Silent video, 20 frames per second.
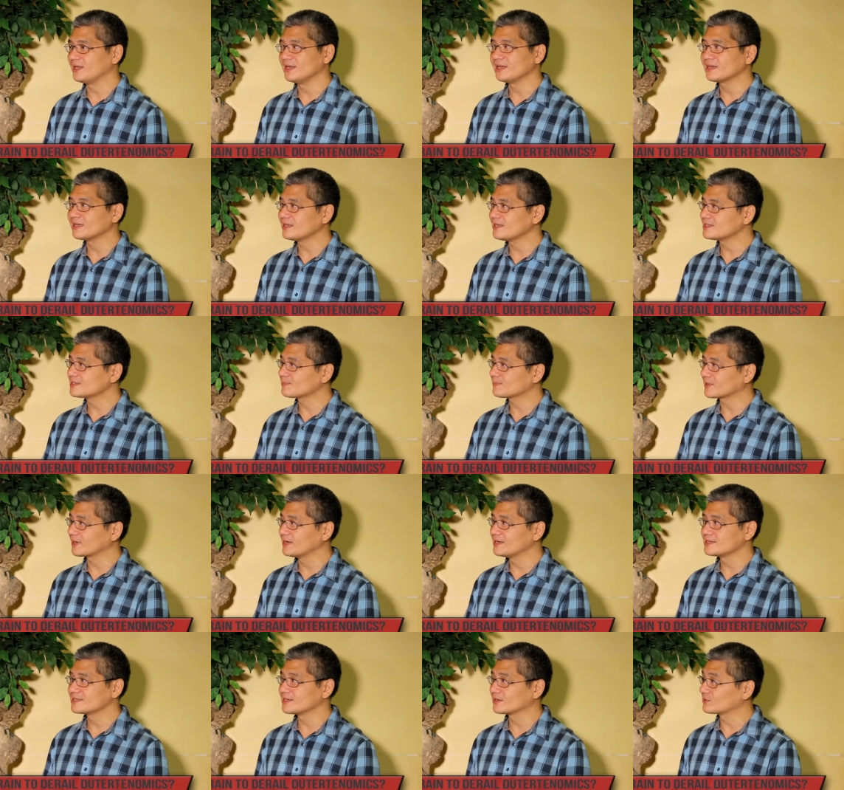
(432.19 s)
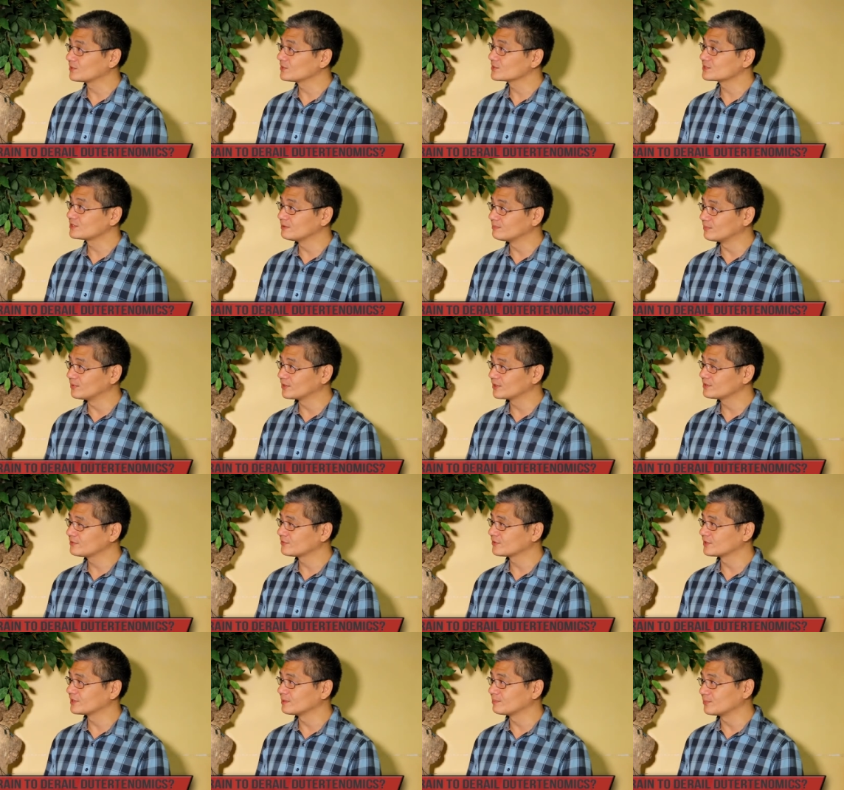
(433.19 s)
increase price across the board
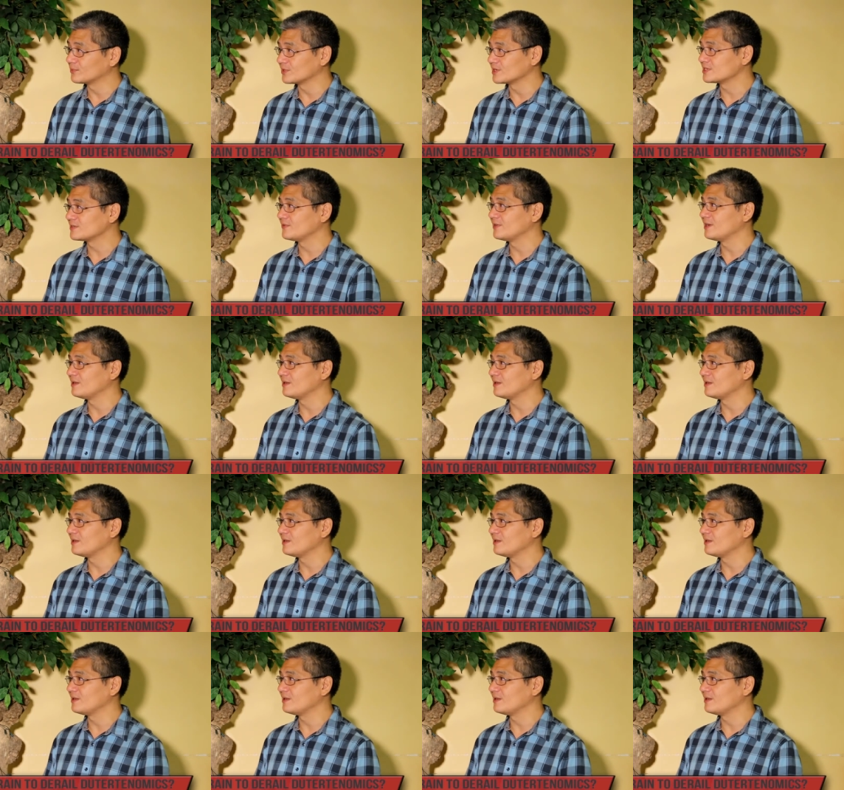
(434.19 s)
for the poorest